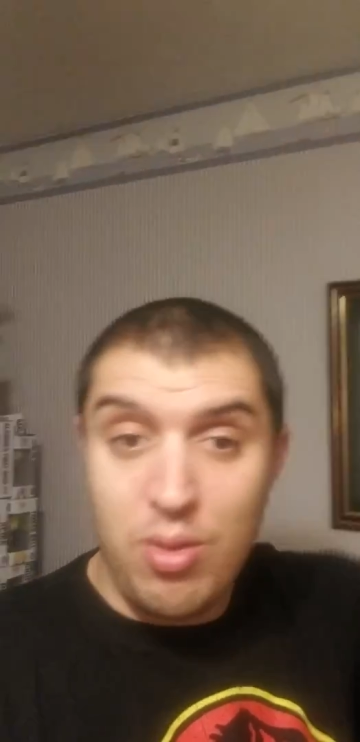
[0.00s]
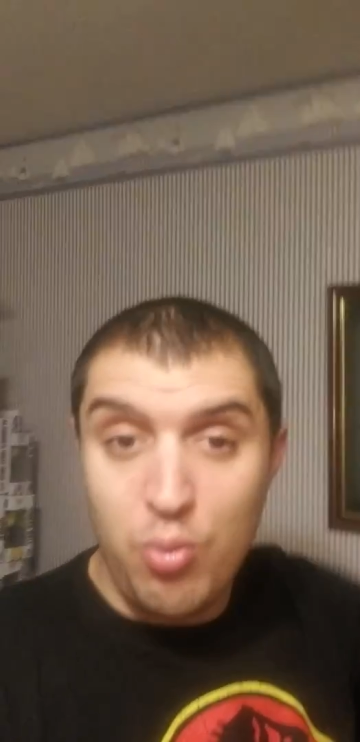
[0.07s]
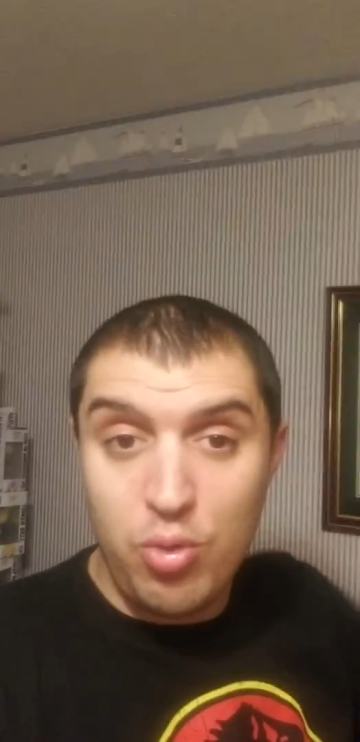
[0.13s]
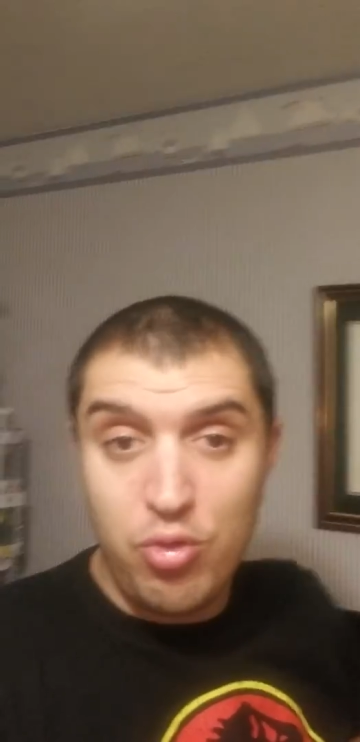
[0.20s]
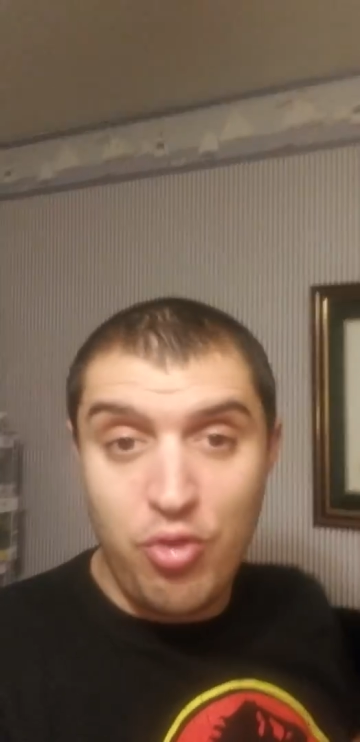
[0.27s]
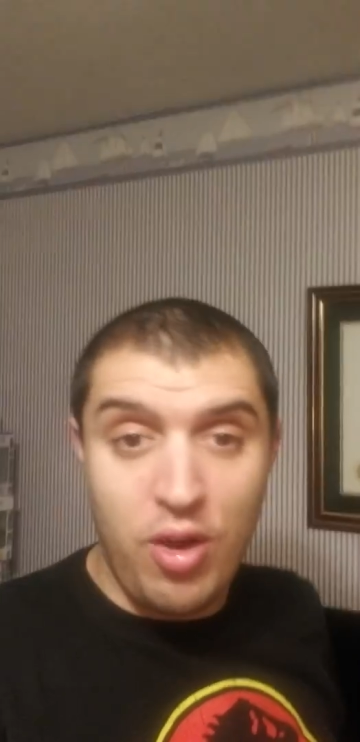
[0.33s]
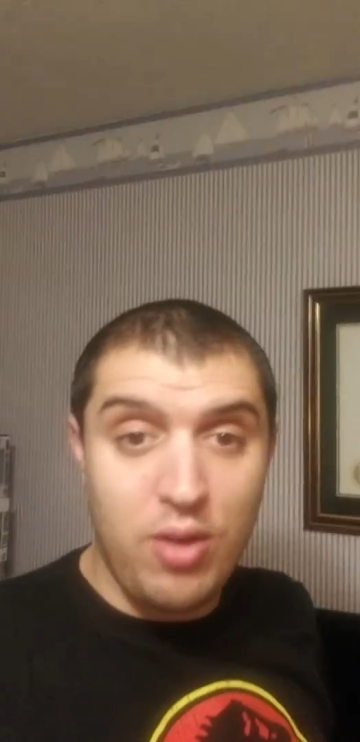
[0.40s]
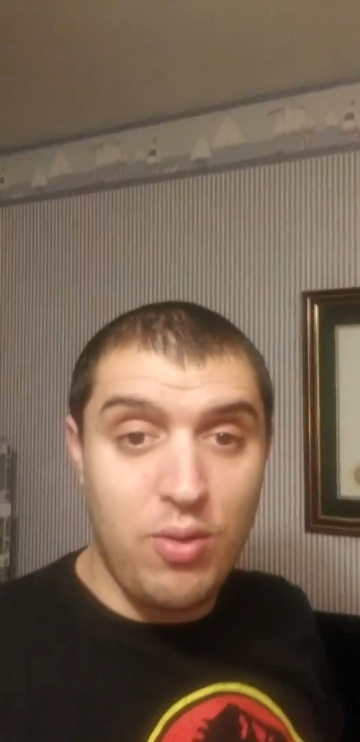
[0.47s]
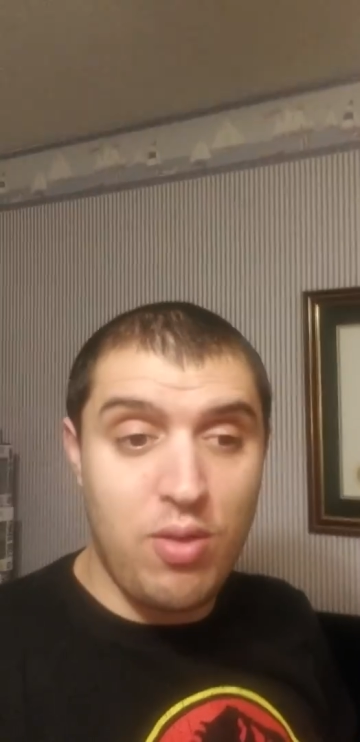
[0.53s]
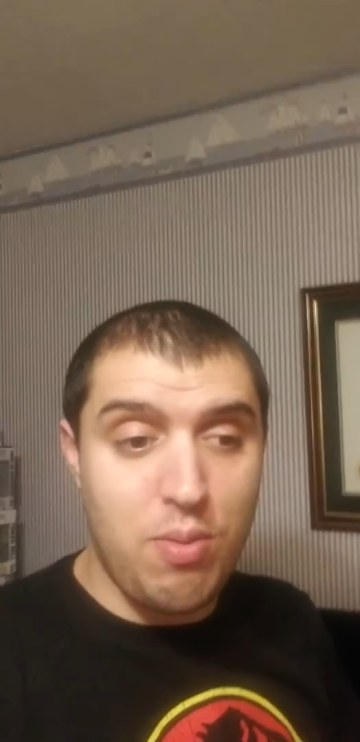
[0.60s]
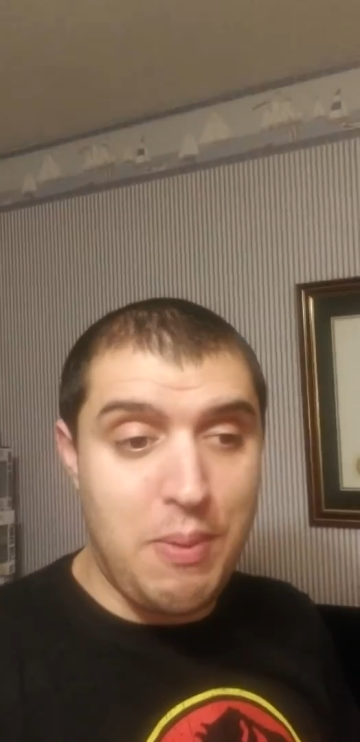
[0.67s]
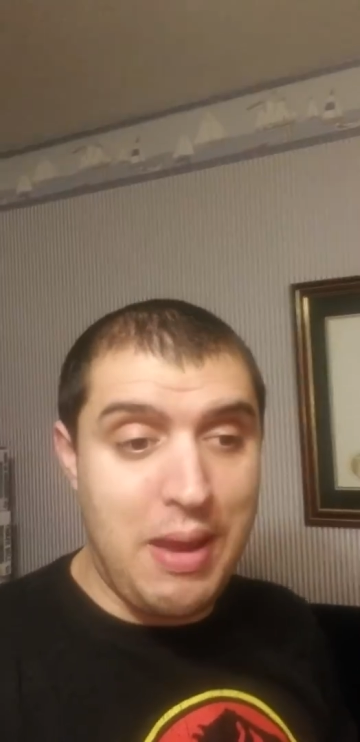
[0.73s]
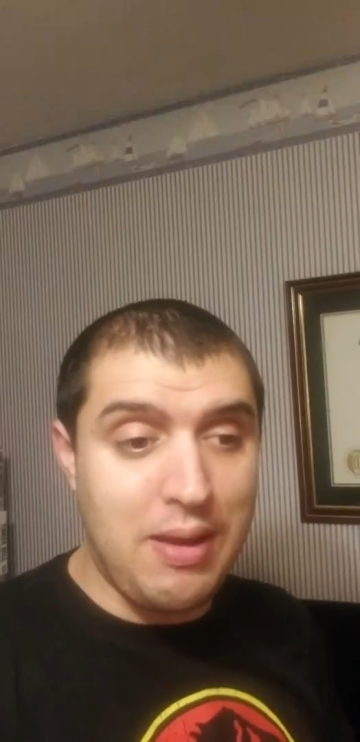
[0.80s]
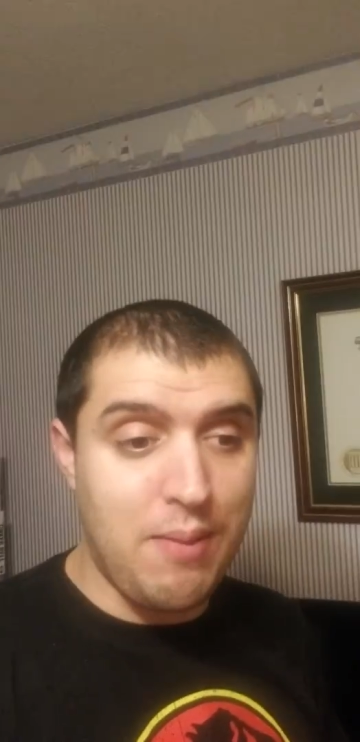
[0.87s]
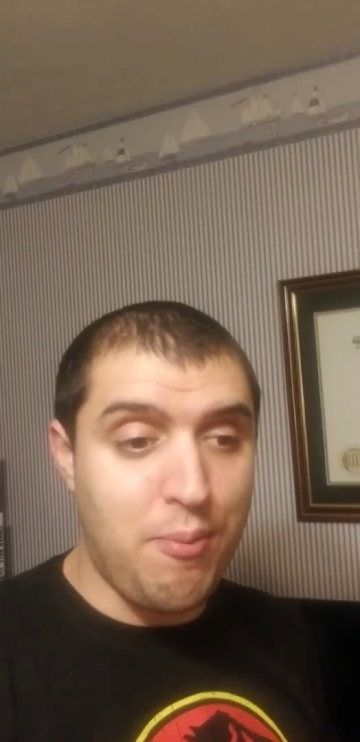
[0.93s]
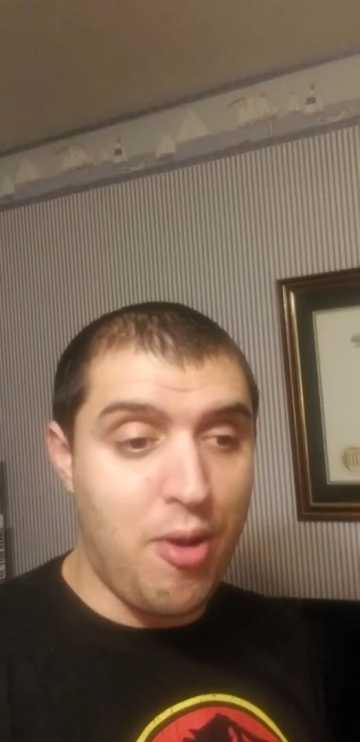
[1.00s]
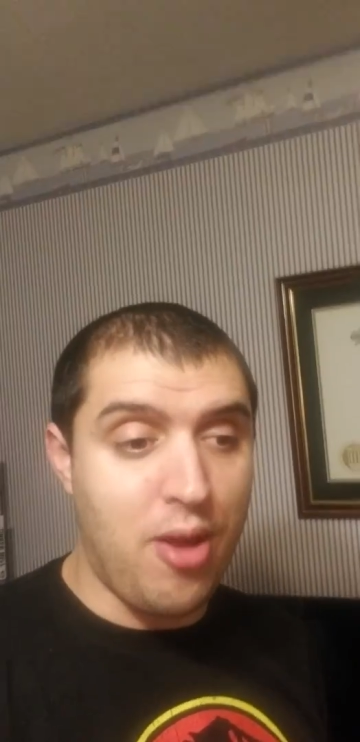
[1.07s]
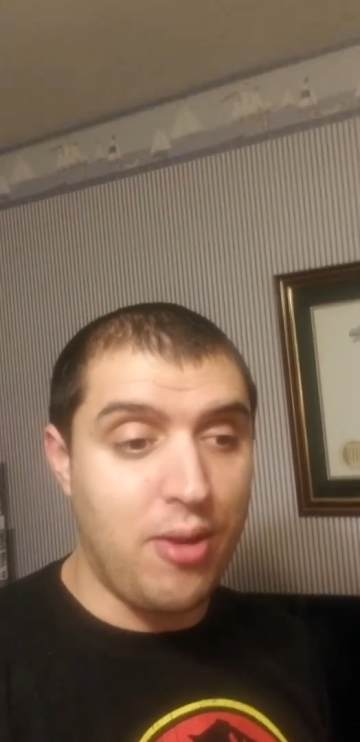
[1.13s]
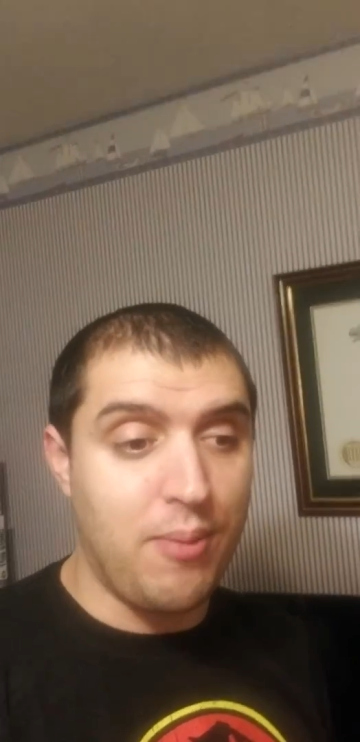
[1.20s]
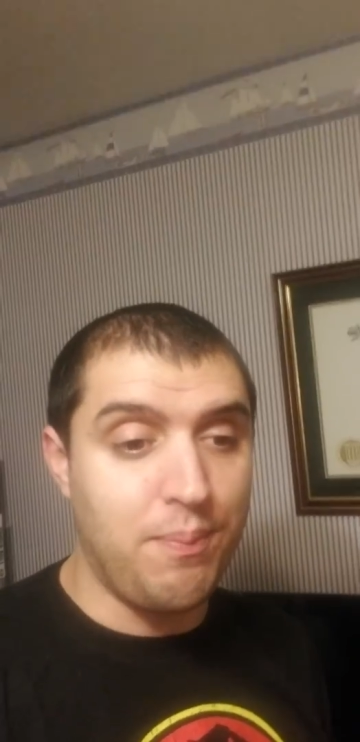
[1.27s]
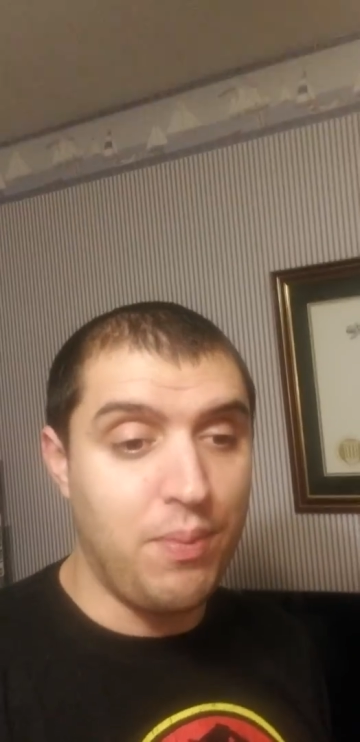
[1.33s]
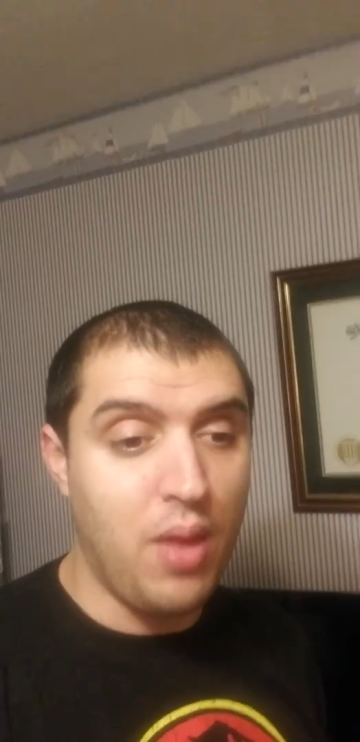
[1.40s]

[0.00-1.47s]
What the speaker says: and we'll try to expand upon them.